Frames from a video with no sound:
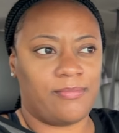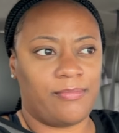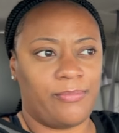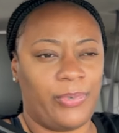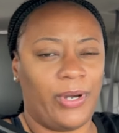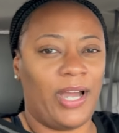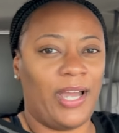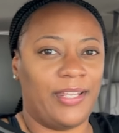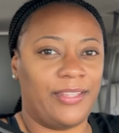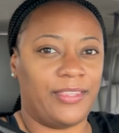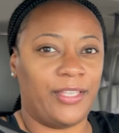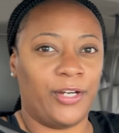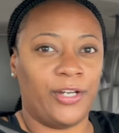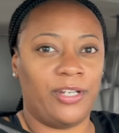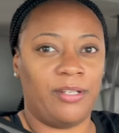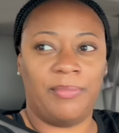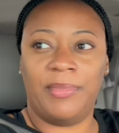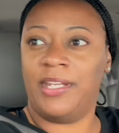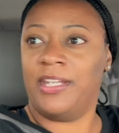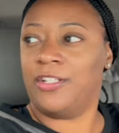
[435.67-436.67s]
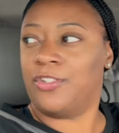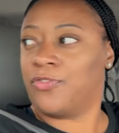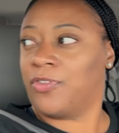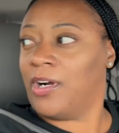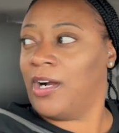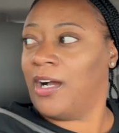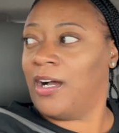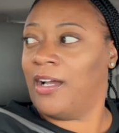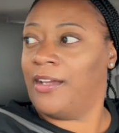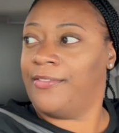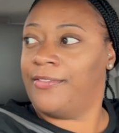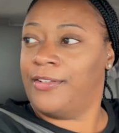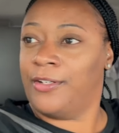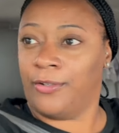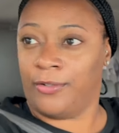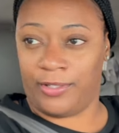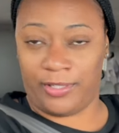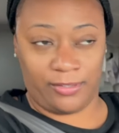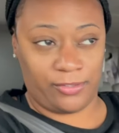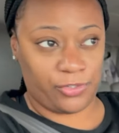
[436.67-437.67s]
probably 30 minute drive
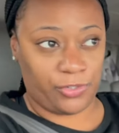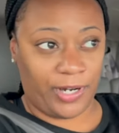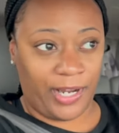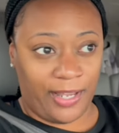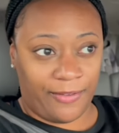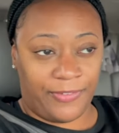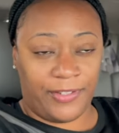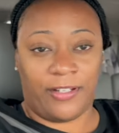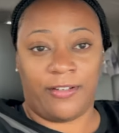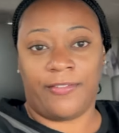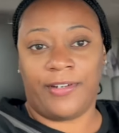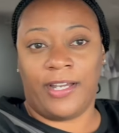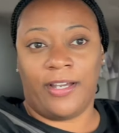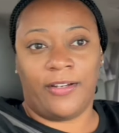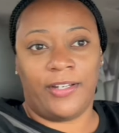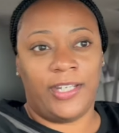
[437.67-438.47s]
knowing traffic around